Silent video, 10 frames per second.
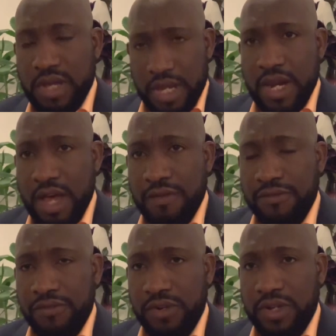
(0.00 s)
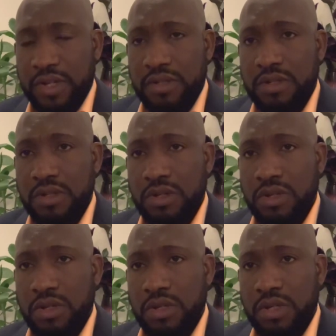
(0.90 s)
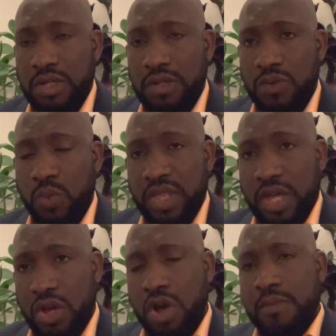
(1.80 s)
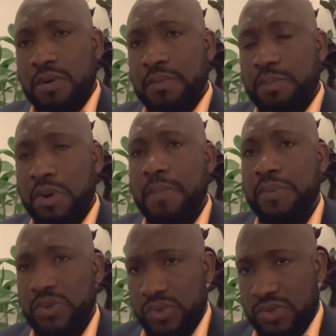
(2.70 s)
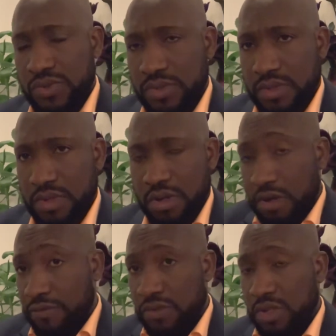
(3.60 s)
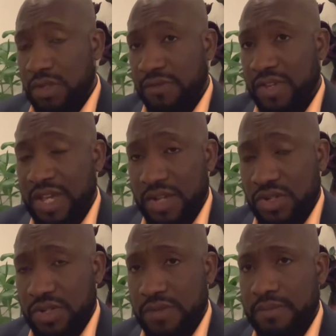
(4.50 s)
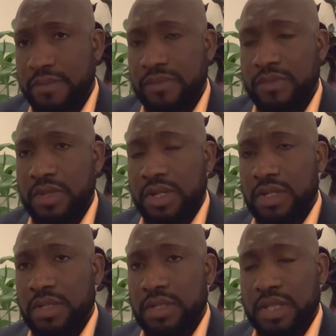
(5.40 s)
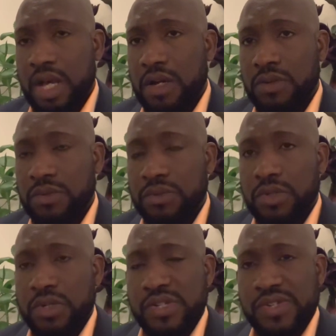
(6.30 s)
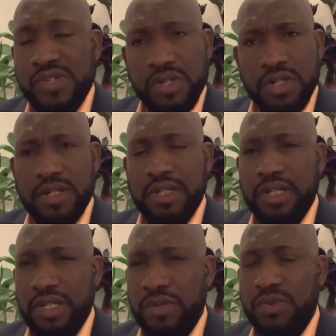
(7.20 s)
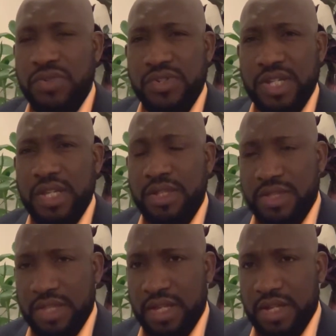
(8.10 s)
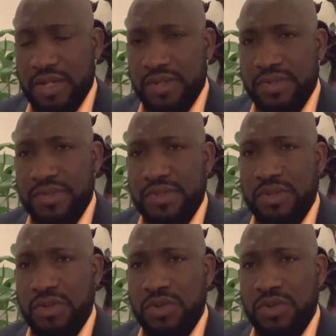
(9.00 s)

in Africa with a common purpose of unification. Now, suddenly you see things